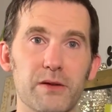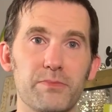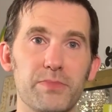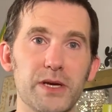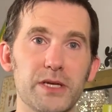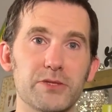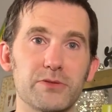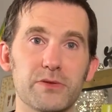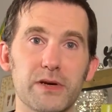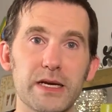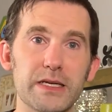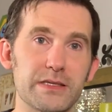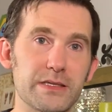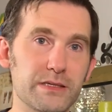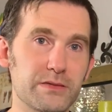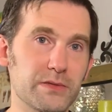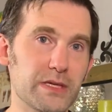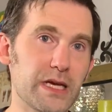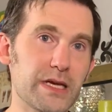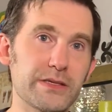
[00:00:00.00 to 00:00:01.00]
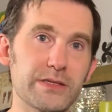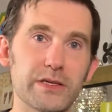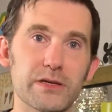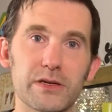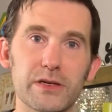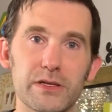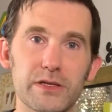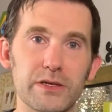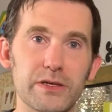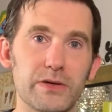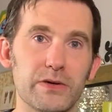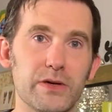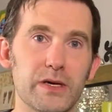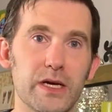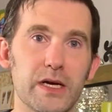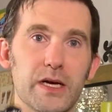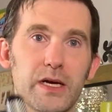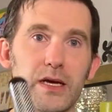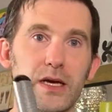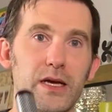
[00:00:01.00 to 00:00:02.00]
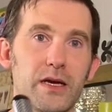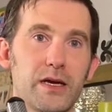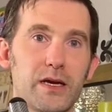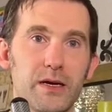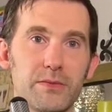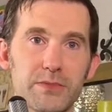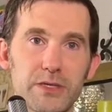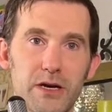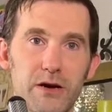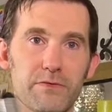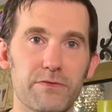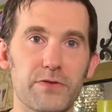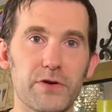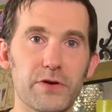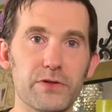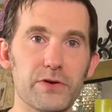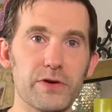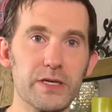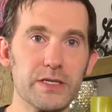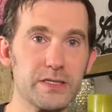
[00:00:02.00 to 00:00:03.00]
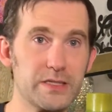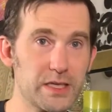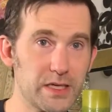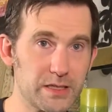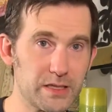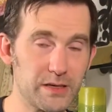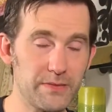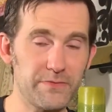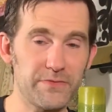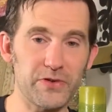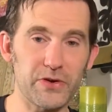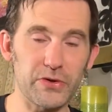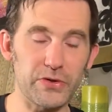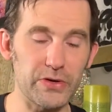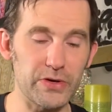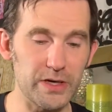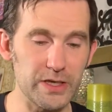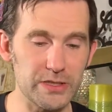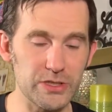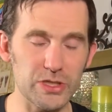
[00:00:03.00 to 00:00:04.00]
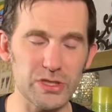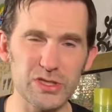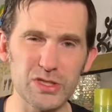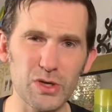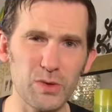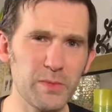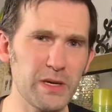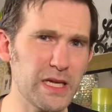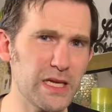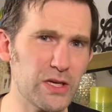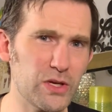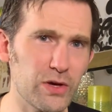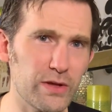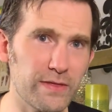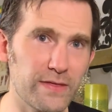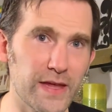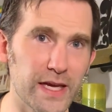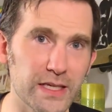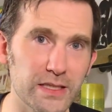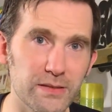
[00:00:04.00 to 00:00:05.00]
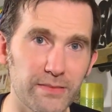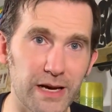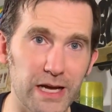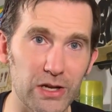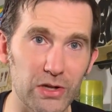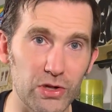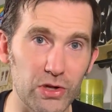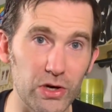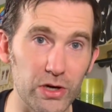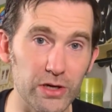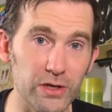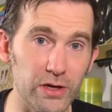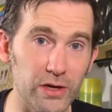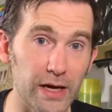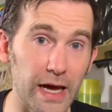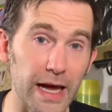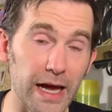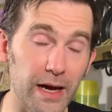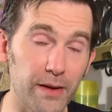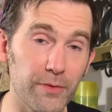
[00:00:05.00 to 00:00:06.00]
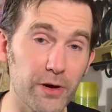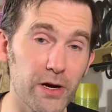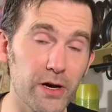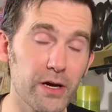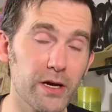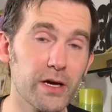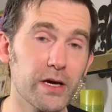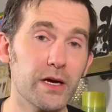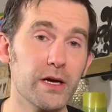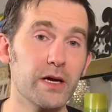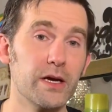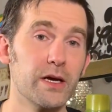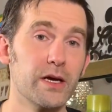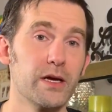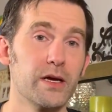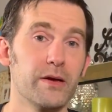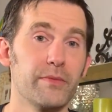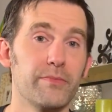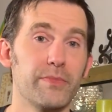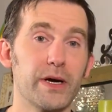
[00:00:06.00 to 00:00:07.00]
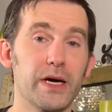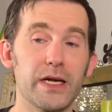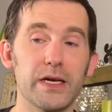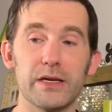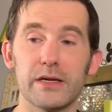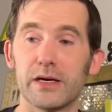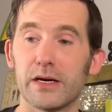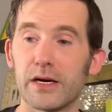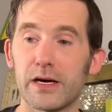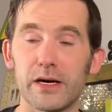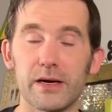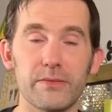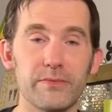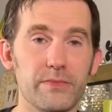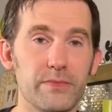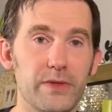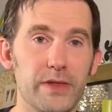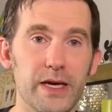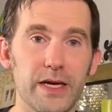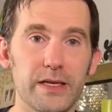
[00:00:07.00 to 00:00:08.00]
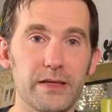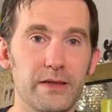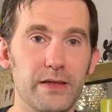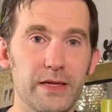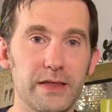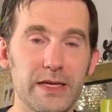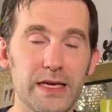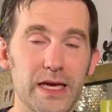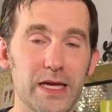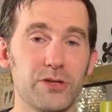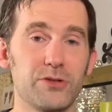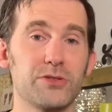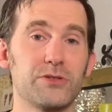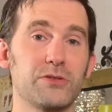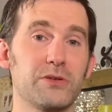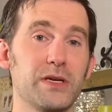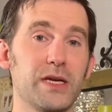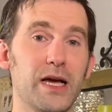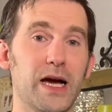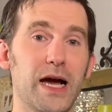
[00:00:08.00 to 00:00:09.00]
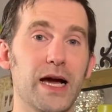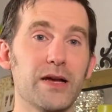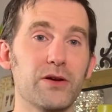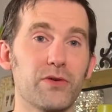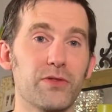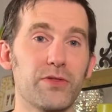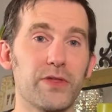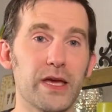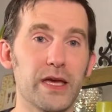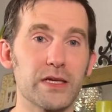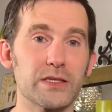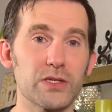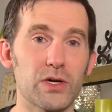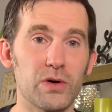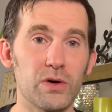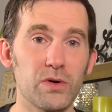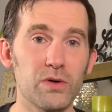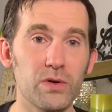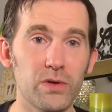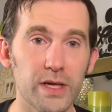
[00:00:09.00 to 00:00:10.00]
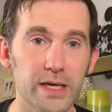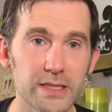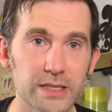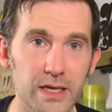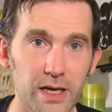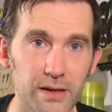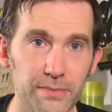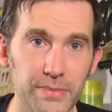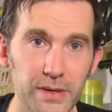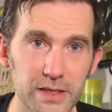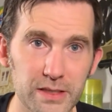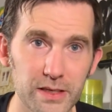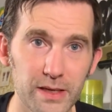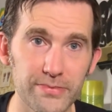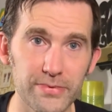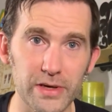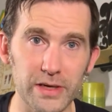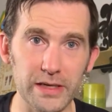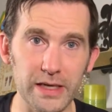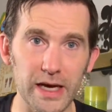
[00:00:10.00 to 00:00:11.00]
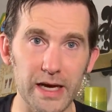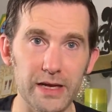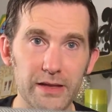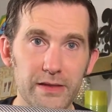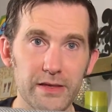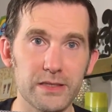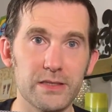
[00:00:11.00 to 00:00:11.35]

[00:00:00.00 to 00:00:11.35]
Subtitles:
Pitch raise is easier to do. It comes out further. It sticks up further. It's just so many good things about a longer hammer. But that the industry, I don't think as a whole, has kind of picked up on yet.